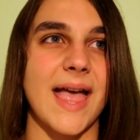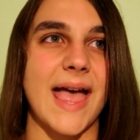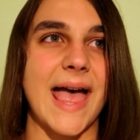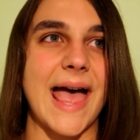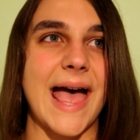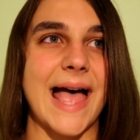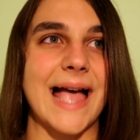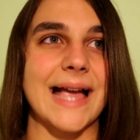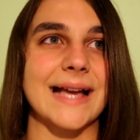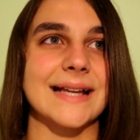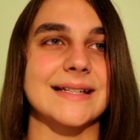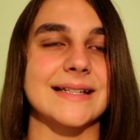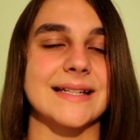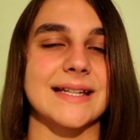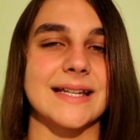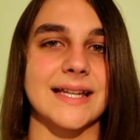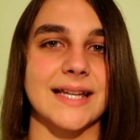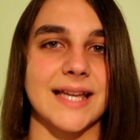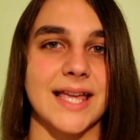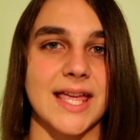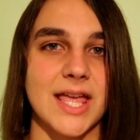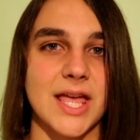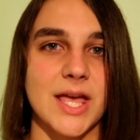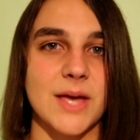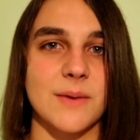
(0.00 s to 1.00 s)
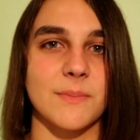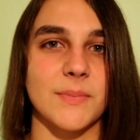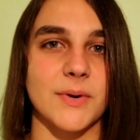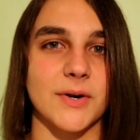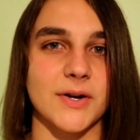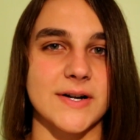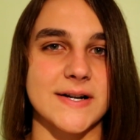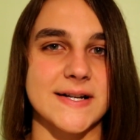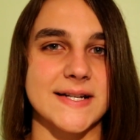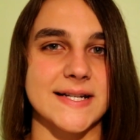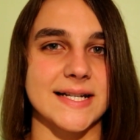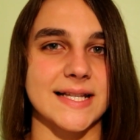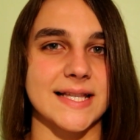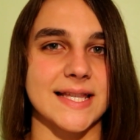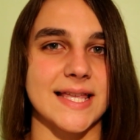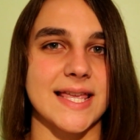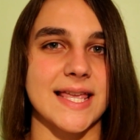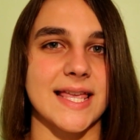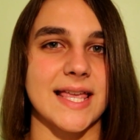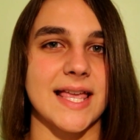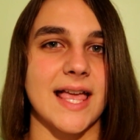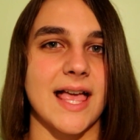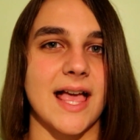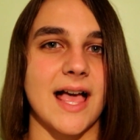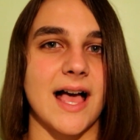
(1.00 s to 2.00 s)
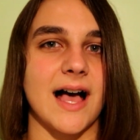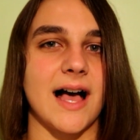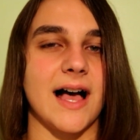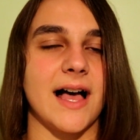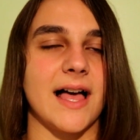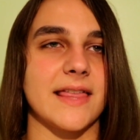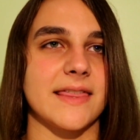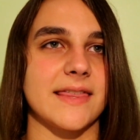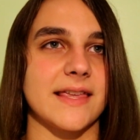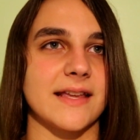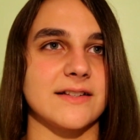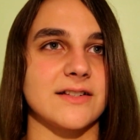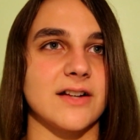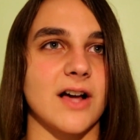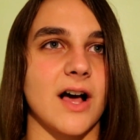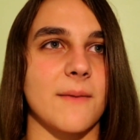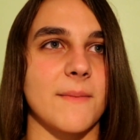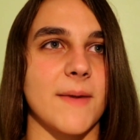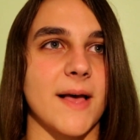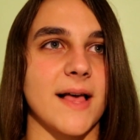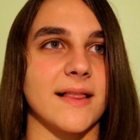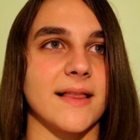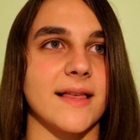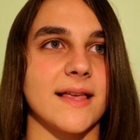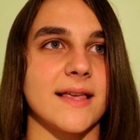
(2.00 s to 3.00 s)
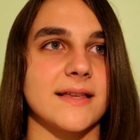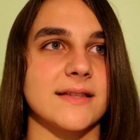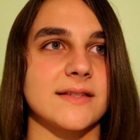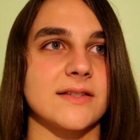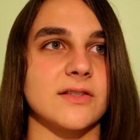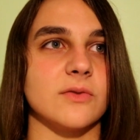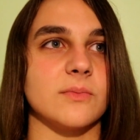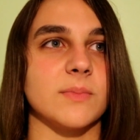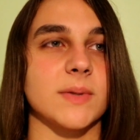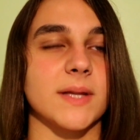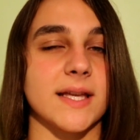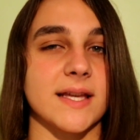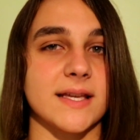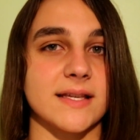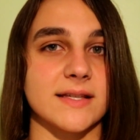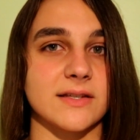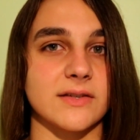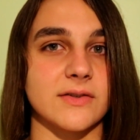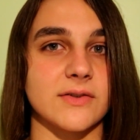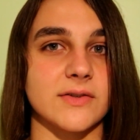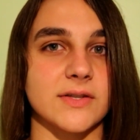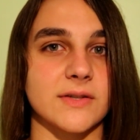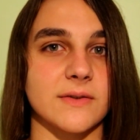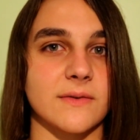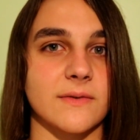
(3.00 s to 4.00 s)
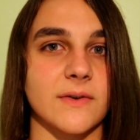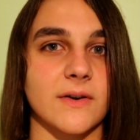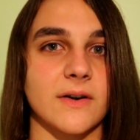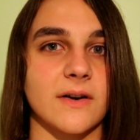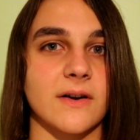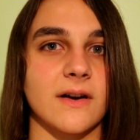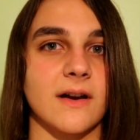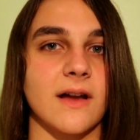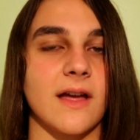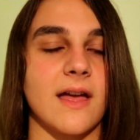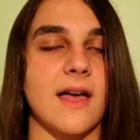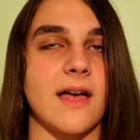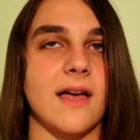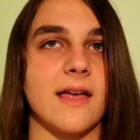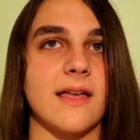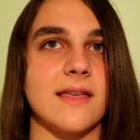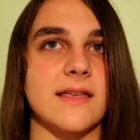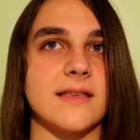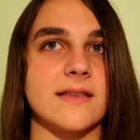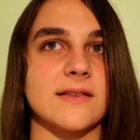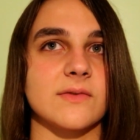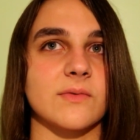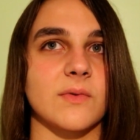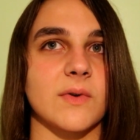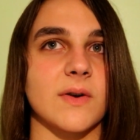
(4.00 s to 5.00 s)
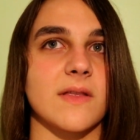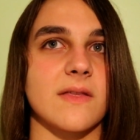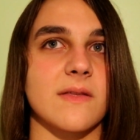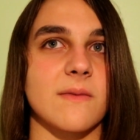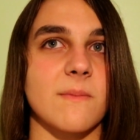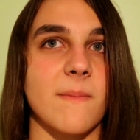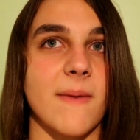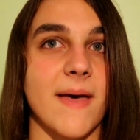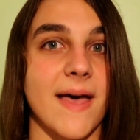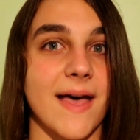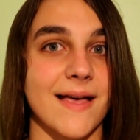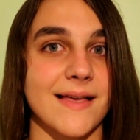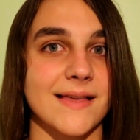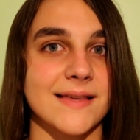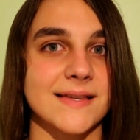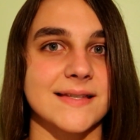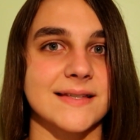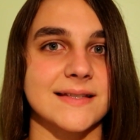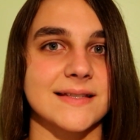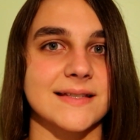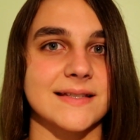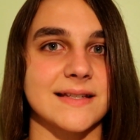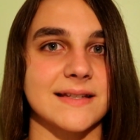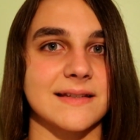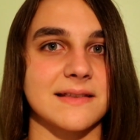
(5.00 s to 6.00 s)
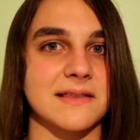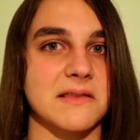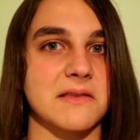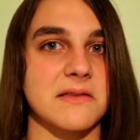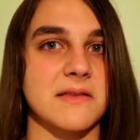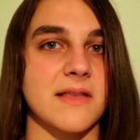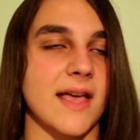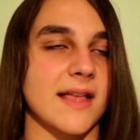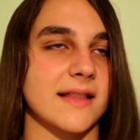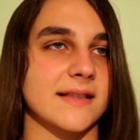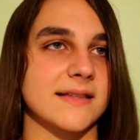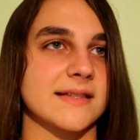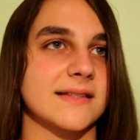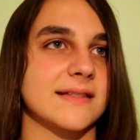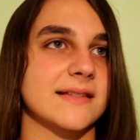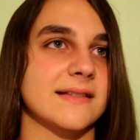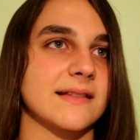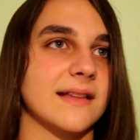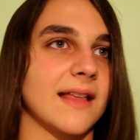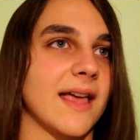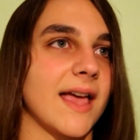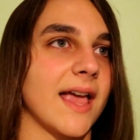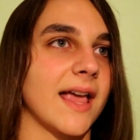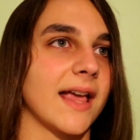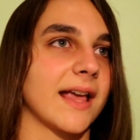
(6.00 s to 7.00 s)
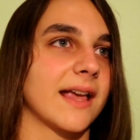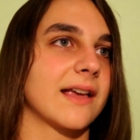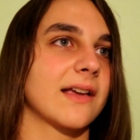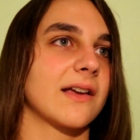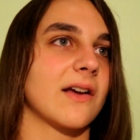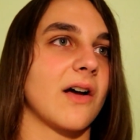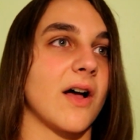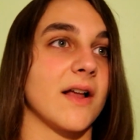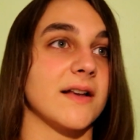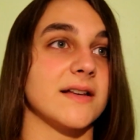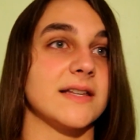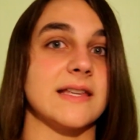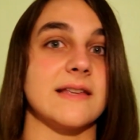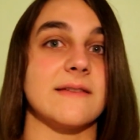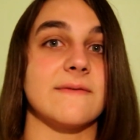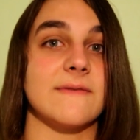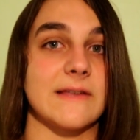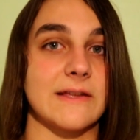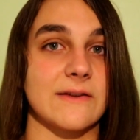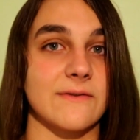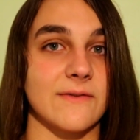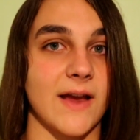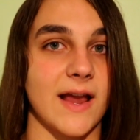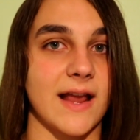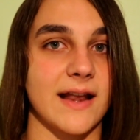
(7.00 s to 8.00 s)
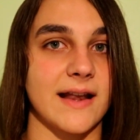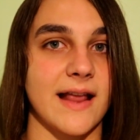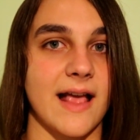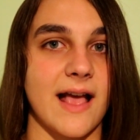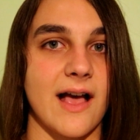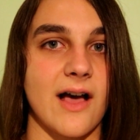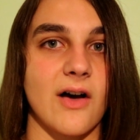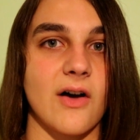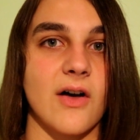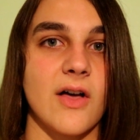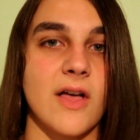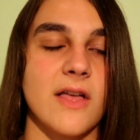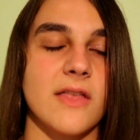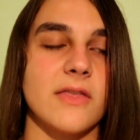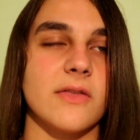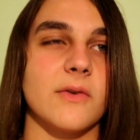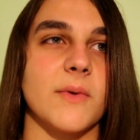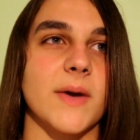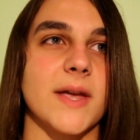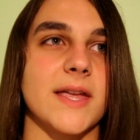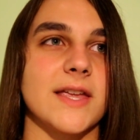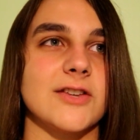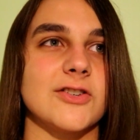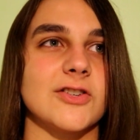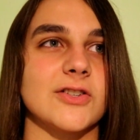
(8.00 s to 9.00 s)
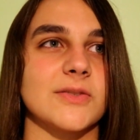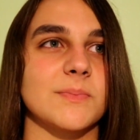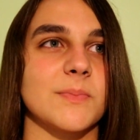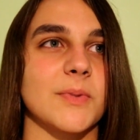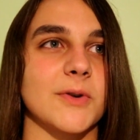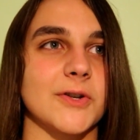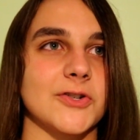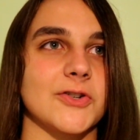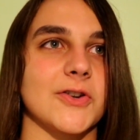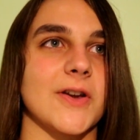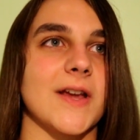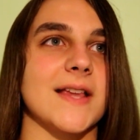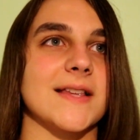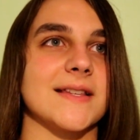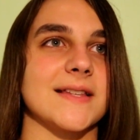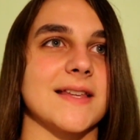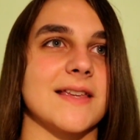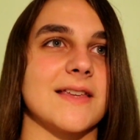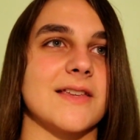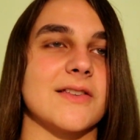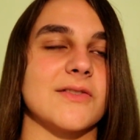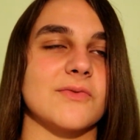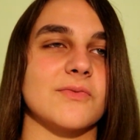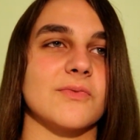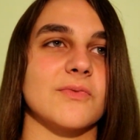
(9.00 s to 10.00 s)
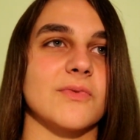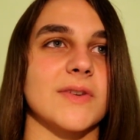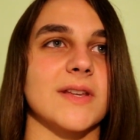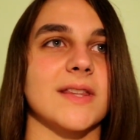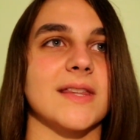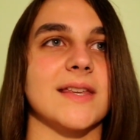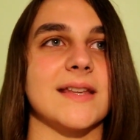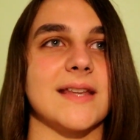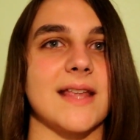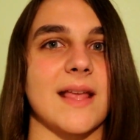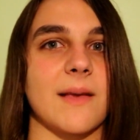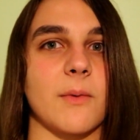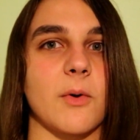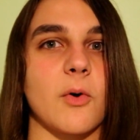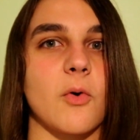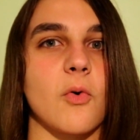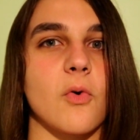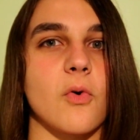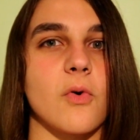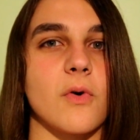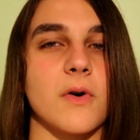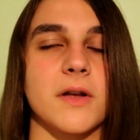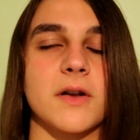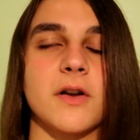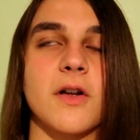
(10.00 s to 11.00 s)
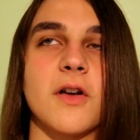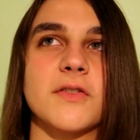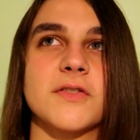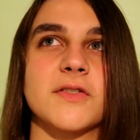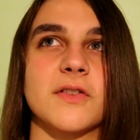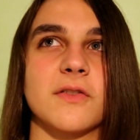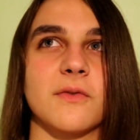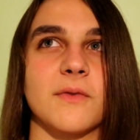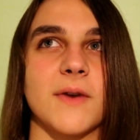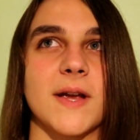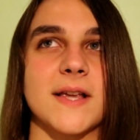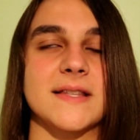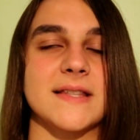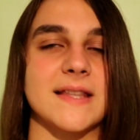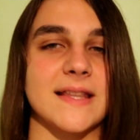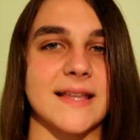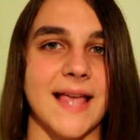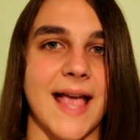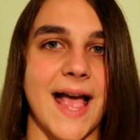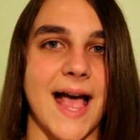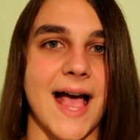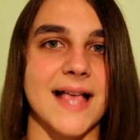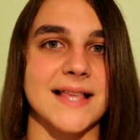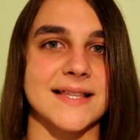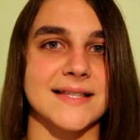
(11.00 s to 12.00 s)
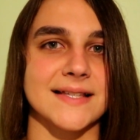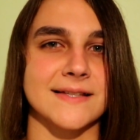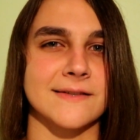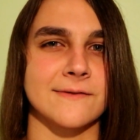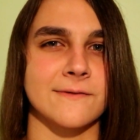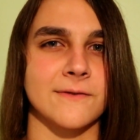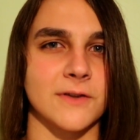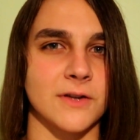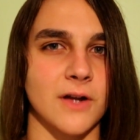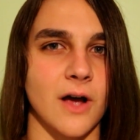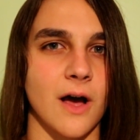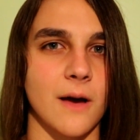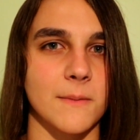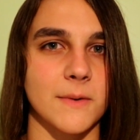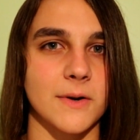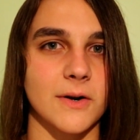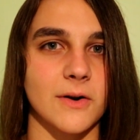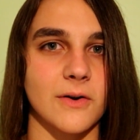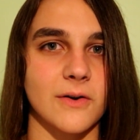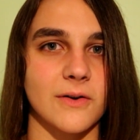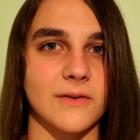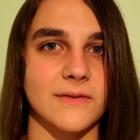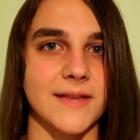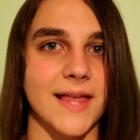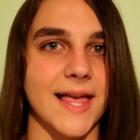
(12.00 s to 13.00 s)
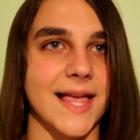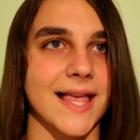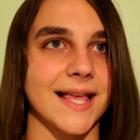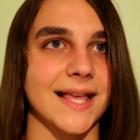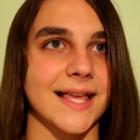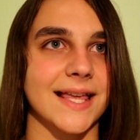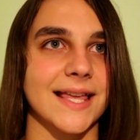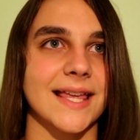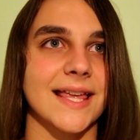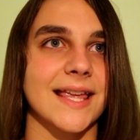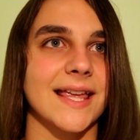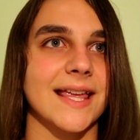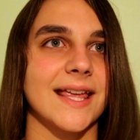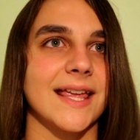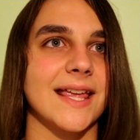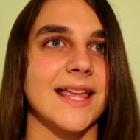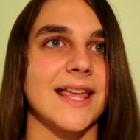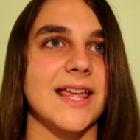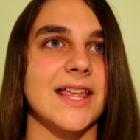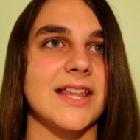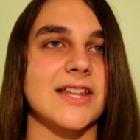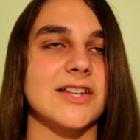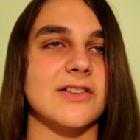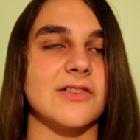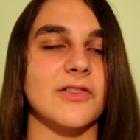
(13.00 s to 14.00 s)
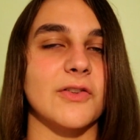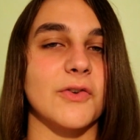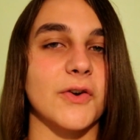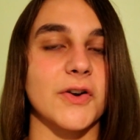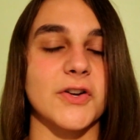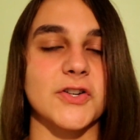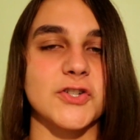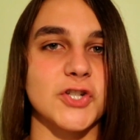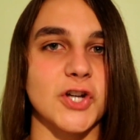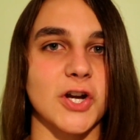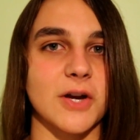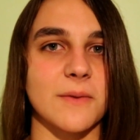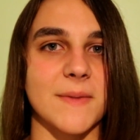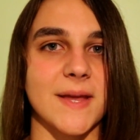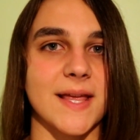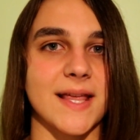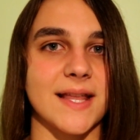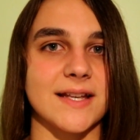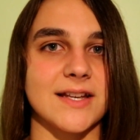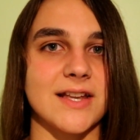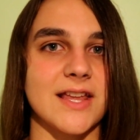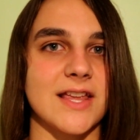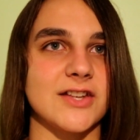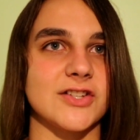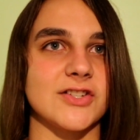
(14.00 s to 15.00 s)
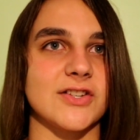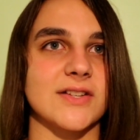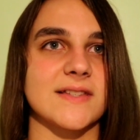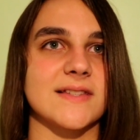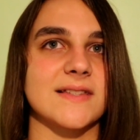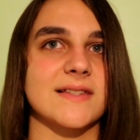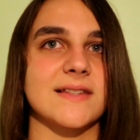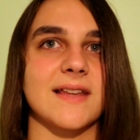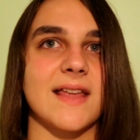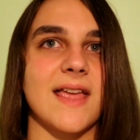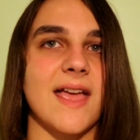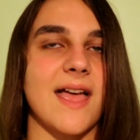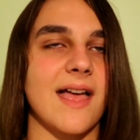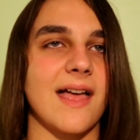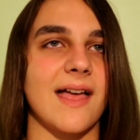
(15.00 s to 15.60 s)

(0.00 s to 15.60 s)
acting. Personally, I think Tom Ellis, who plays Lucifer, is one of the best that's like on TV right now. The way he just portrays it is really damn cool. And also the rest of the cast is phenomenal. Like Lauren German and just